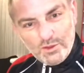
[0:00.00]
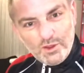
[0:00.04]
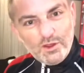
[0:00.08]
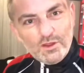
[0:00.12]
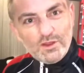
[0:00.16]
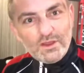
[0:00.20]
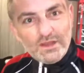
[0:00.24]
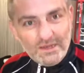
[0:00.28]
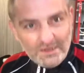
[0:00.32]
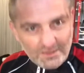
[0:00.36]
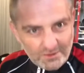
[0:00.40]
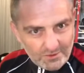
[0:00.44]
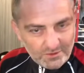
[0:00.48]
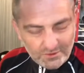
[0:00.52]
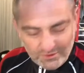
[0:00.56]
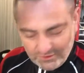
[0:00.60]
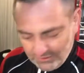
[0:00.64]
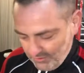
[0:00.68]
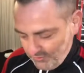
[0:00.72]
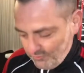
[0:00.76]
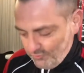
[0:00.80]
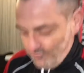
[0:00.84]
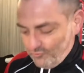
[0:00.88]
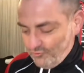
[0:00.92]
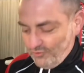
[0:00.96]
other little
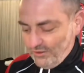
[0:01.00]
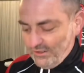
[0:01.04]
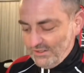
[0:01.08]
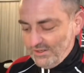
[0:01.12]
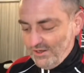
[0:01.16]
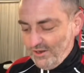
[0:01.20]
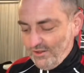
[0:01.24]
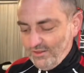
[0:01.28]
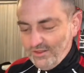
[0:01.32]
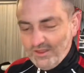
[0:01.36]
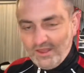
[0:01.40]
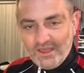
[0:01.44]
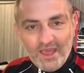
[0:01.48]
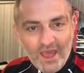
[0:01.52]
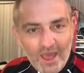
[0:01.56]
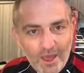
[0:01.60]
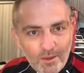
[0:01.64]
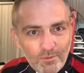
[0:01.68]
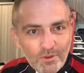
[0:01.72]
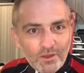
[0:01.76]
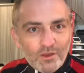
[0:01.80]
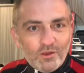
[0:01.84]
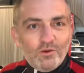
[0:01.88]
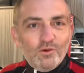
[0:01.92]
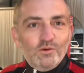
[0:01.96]
sundries like the
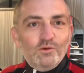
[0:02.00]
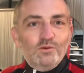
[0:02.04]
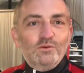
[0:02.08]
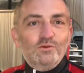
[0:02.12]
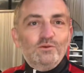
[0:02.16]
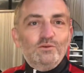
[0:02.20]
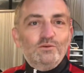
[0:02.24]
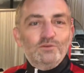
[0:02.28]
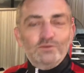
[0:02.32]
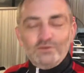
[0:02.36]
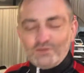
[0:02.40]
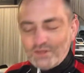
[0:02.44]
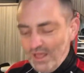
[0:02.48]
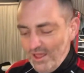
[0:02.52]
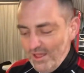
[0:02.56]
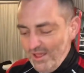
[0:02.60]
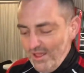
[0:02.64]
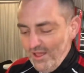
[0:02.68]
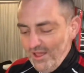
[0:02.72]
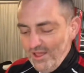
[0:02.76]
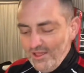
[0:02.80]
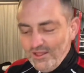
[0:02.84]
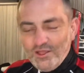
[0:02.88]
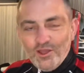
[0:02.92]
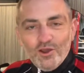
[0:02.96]
chemicals,
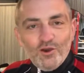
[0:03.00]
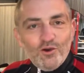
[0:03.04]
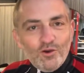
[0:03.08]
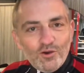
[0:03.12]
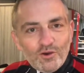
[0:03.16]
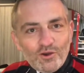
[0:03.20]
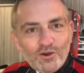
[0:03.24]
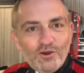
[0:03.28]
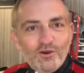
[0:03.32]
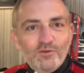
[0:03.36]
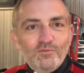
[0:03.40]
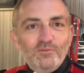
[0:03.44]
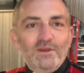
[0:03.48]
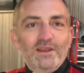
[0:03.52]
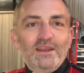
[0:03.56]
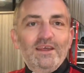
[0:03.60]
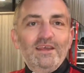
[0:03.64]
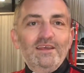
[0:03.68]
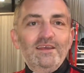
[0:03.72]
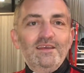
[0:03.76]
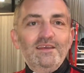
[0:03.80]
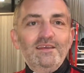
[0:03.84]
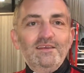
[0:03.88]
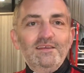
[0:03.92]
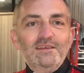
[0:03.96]
your hookup
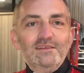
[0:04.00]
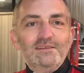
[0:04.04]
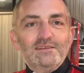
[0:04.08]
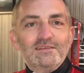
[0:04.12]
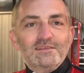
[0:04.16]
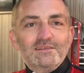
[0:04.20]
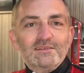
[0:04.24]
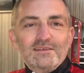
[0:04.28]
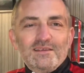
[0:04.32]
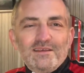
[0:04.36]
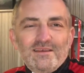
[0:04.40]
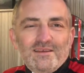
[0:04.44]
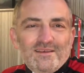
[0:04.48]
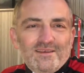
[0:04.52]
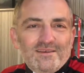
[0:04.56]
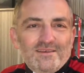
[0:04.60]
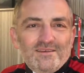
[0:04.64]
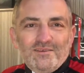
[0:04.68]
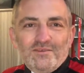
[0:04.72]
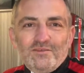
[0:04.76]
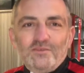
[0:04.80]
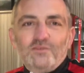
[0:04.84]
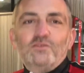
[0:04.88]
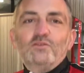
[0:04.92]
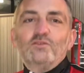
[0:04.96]
leads,
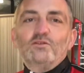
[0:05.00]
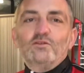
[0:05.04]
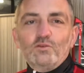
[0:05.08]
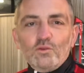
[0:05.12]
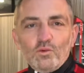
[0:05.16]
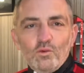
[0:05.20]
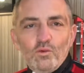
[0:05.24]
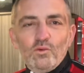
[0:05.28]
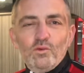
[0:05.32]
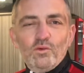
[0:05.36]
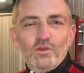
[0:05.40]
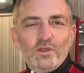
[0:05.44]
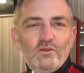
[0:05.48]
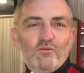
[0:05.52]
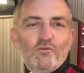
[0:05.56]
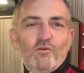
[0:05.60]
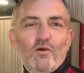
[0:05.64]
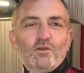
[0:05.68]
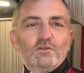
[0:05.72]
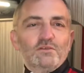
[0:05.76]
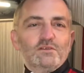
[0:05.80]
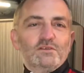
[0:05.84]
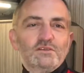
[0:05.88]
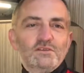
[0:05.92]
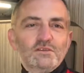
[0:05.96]
just all your
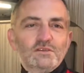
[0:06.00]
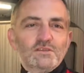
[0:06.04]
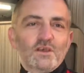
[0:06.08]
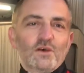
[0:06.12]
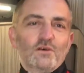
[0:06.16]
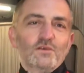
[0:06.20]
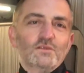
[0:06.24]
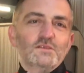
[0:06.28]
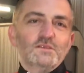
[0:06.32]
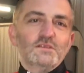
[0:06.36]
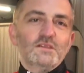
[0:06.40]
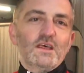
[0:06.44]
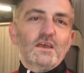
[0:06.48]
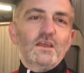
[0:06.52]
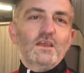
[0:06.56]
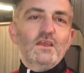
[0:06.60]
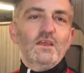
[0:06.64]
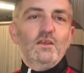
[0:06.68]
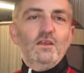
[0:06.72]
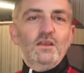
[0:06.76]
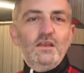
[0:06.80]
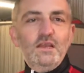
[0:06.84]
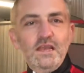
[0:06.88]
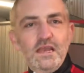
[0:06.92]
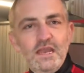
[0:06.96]
odds and sods that
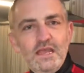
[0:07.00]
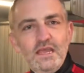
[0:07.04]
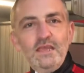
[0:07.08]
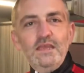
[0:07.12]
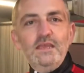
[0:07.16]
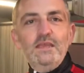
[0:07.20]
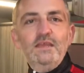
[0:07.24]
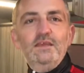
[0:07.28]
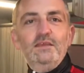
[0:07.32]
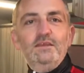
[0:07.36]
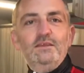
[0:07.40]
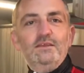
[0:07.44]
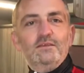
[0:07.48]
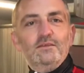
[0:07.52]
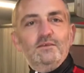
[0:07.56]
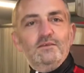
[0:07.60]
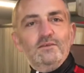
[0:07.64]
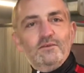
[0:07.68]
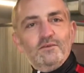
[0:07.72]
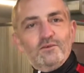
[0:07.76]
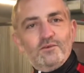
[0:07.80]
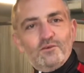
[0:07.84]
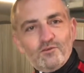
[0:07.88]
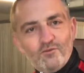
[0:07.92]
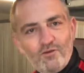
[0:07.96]
you need
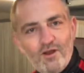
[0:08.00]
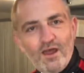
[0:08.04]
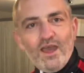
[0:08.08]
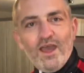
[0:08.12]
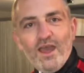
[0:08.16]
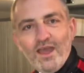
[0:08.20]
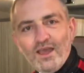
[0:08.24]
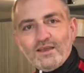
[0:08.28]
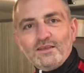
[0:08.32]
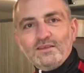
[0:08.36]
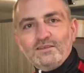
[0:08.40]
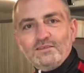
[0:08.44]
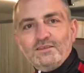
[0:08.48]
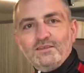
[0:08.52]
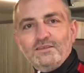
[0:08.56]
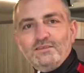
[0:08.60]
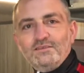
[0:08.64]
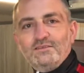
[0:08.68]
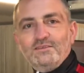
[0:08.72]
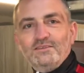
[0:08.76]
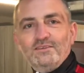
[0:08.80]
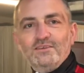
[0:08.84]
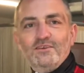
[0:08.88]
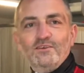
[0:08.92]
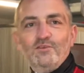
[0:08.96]
great access
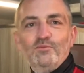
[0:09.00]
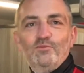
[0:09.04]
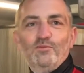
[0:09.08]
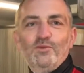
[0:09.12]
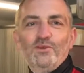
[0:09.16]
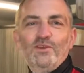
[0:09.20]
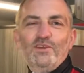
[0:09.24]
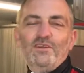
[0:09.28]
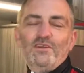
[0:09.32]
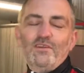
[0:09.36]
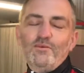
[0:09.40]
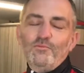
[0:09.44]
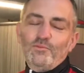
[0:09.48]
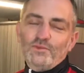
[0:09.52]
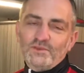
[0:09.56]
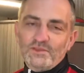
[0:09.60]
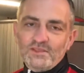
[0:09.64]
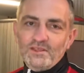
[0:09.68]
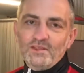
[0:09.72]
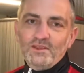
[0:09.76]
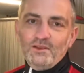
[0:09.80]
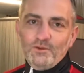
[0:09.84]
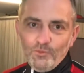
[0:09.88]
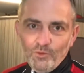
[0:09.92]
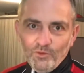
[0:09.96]
to, but you don't
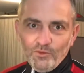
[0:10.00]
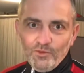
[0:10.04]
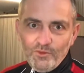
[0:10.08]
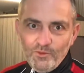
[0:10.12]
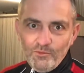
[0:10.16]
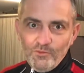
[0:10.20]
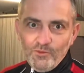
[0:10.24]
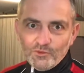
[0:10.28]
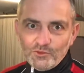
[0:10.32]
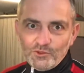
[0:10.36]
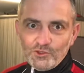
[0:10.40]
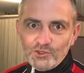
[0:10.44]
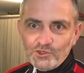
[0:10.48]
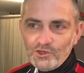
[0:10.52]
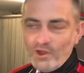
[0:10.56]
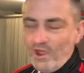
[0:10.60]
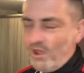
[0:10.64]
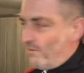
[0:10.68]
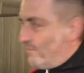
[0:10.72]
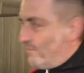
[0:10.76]
particularly want them on show.